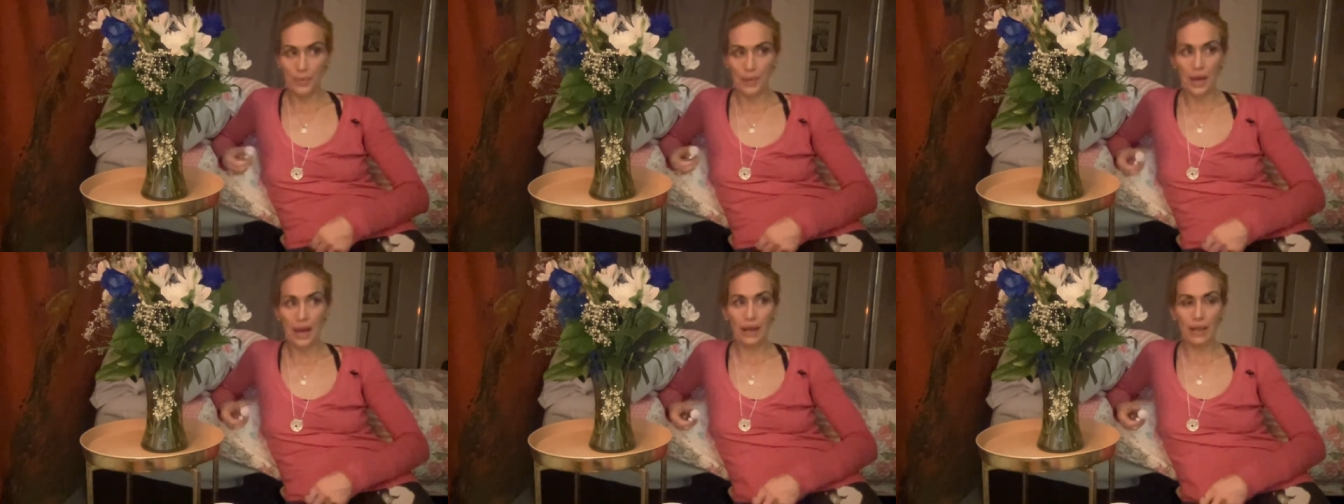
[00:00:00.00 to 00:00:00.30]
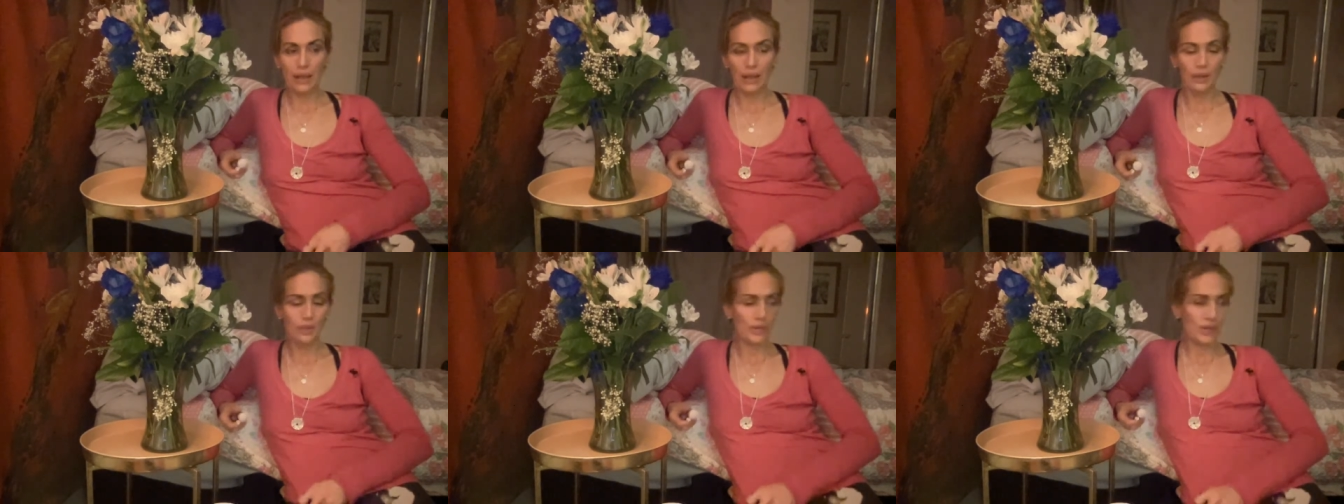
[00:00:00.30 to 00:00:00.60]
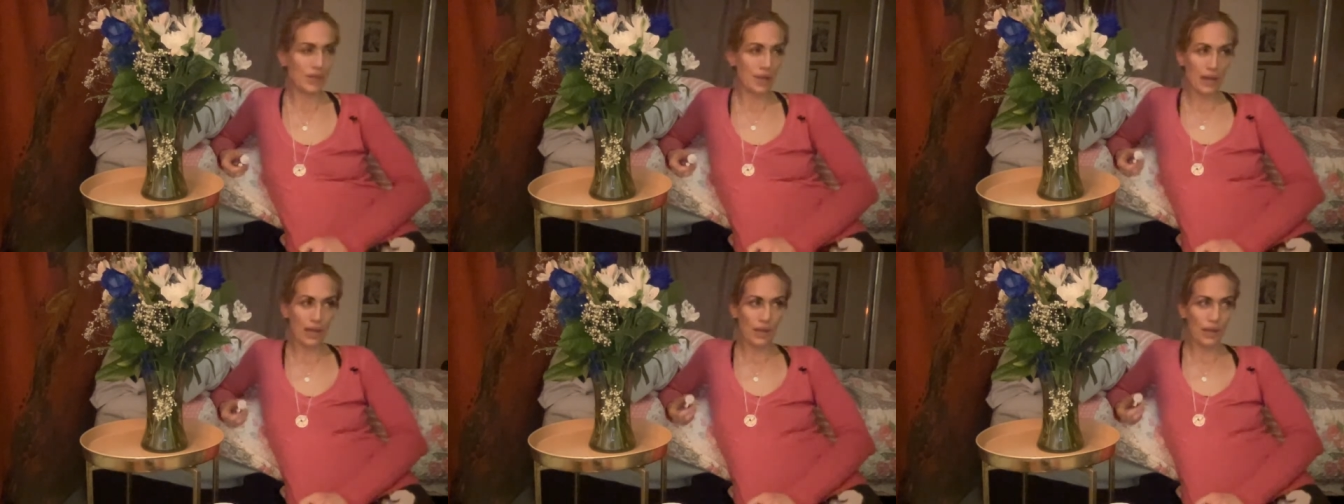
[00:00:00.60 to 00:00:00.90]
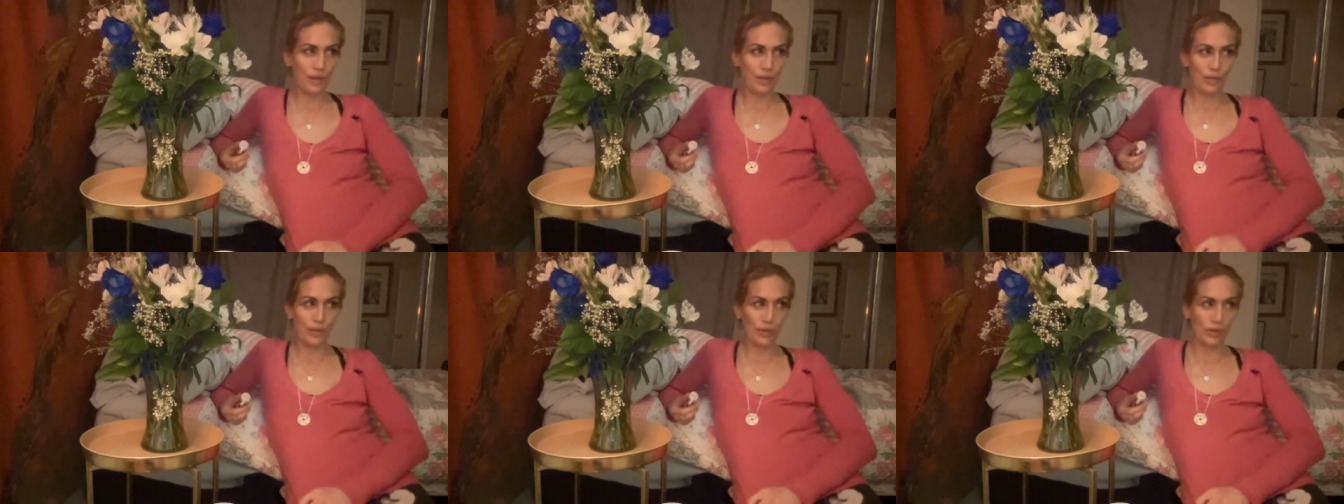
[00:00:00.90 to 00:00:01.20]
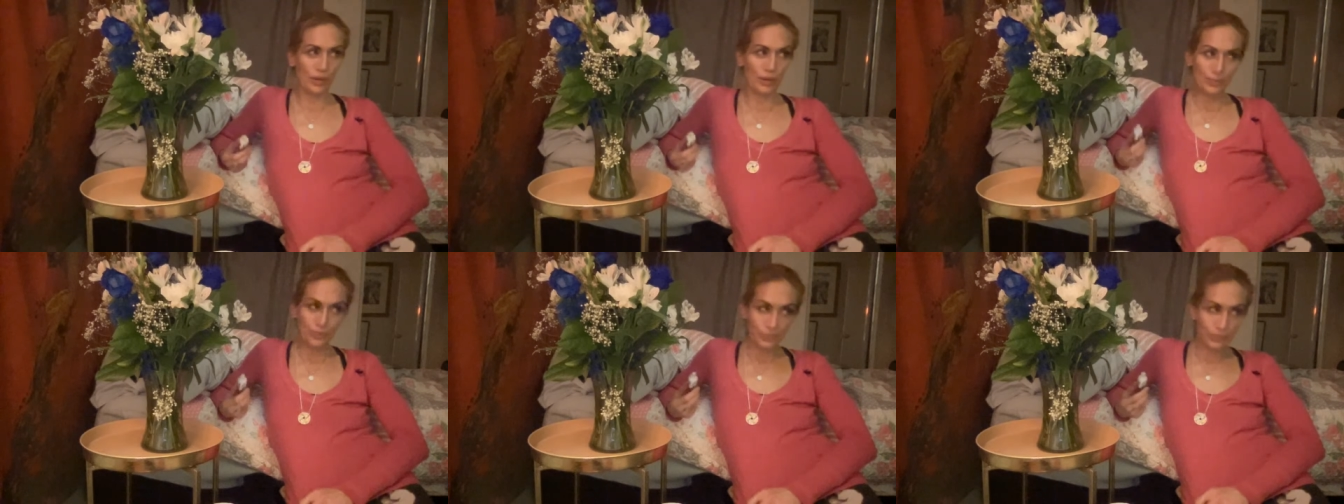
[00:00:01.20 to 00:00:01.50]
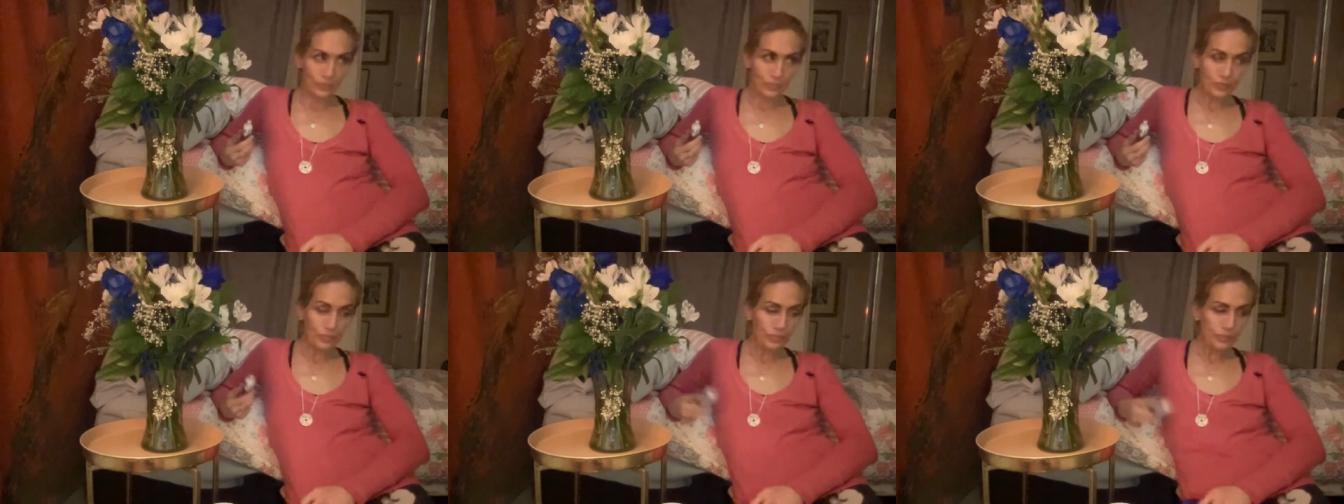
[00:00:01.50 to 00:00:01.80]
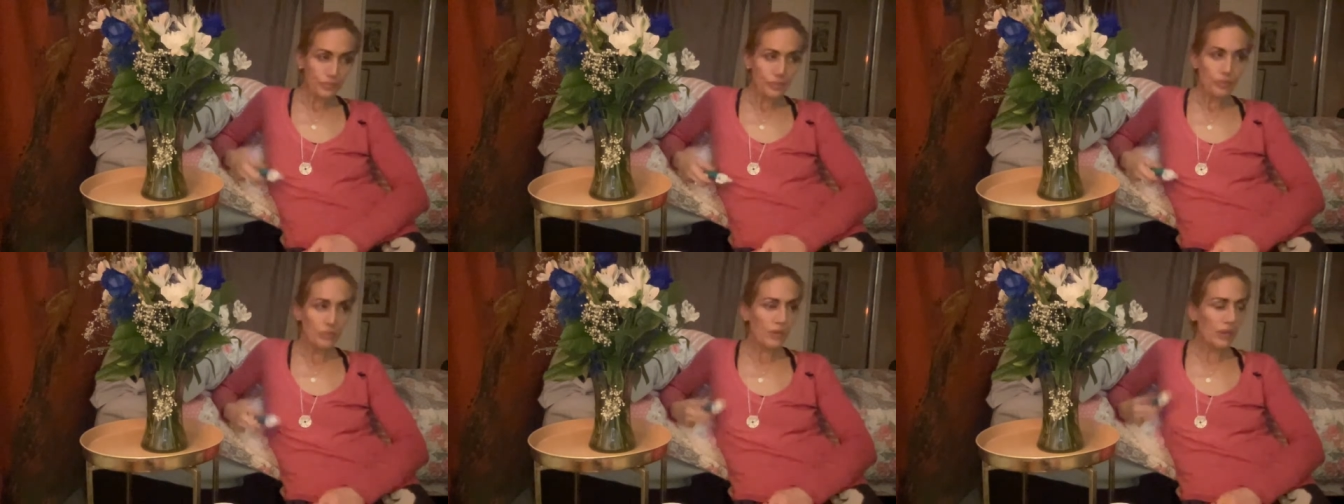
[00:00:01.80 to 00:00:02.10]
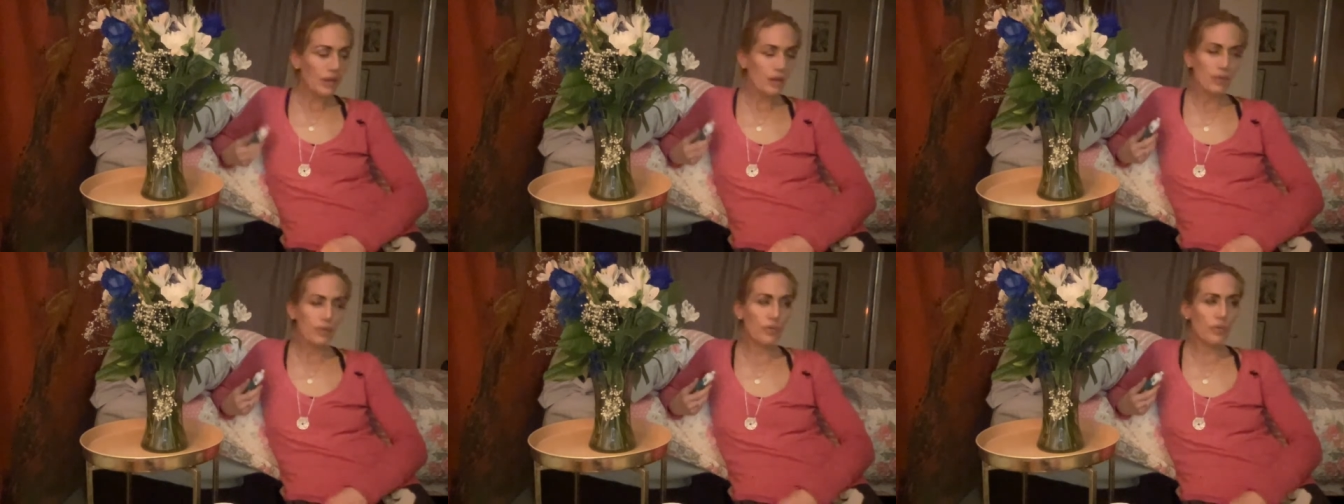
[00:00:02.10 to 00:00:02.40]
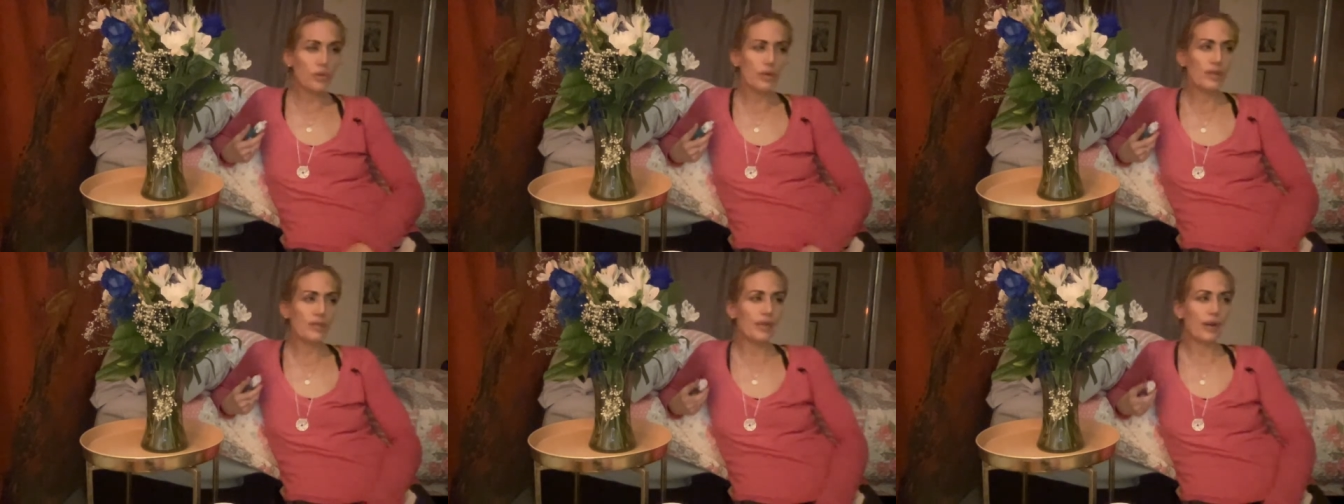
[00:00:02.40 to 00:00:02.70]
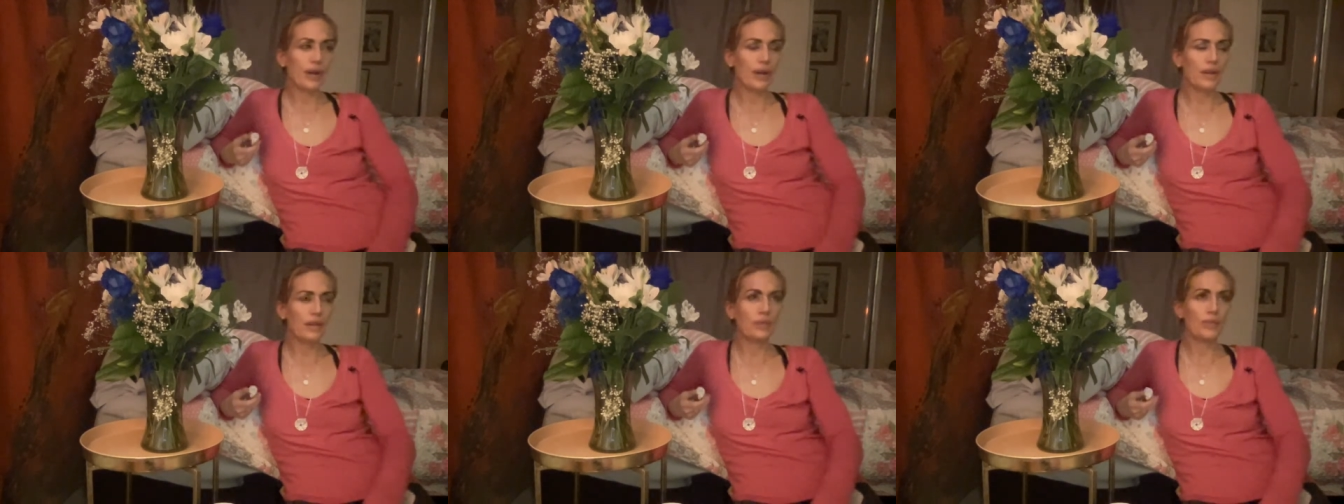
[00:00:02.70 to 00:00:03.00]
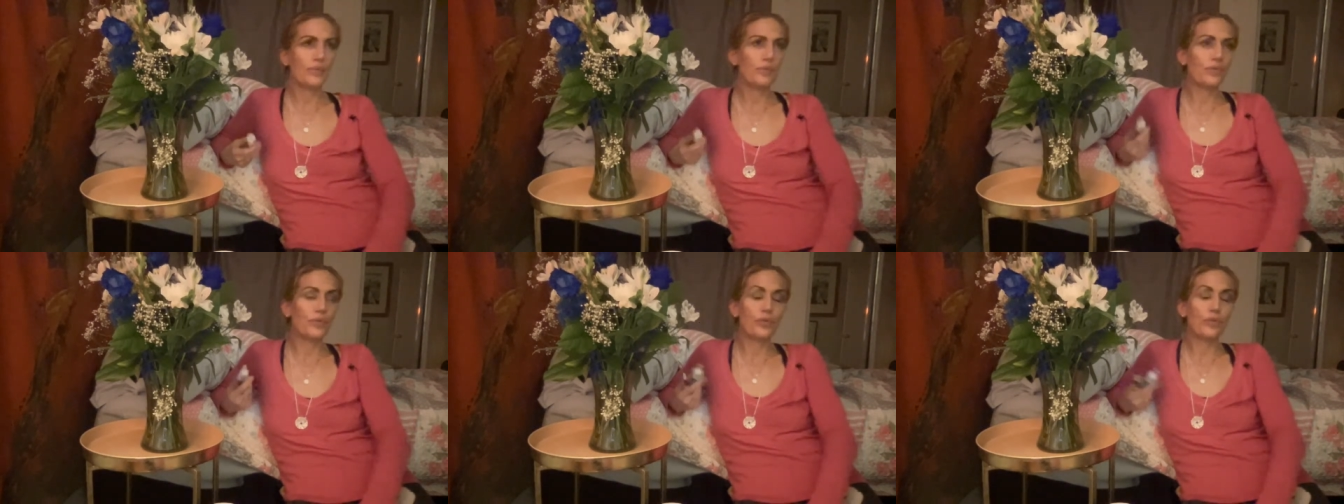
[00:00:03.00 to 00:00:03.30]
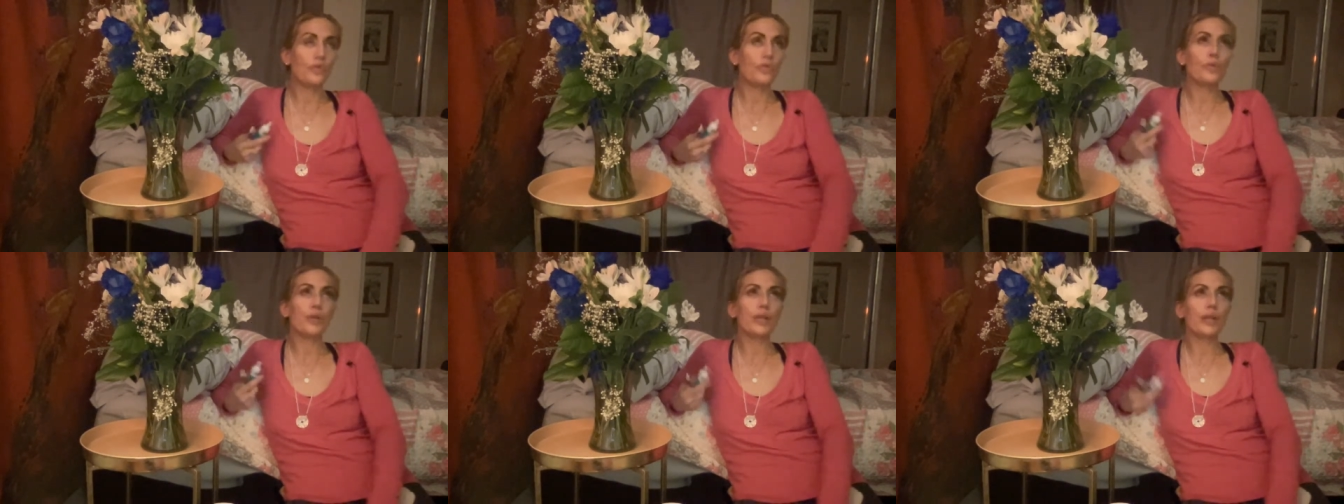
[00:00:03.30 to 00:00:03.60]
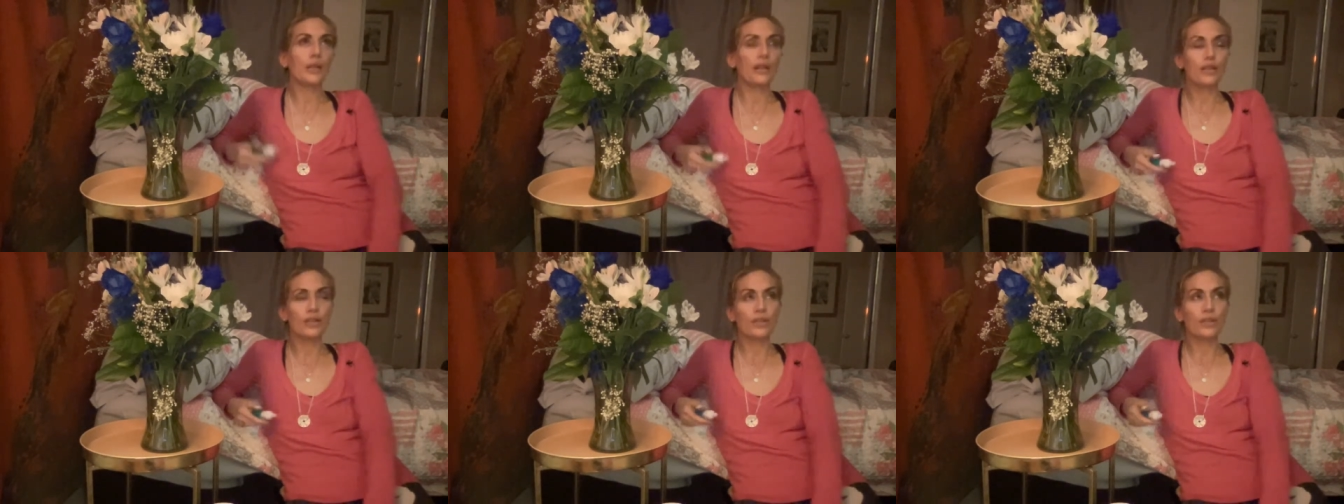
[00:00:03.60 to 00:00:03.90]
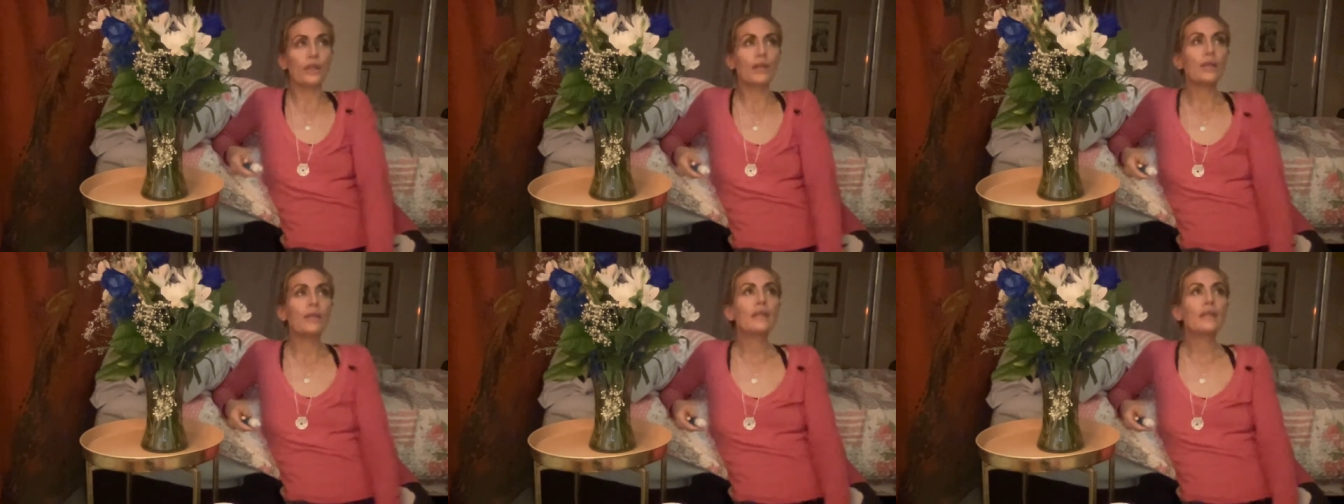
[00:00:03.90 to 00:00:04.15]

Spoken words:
and I lived together for 3 years.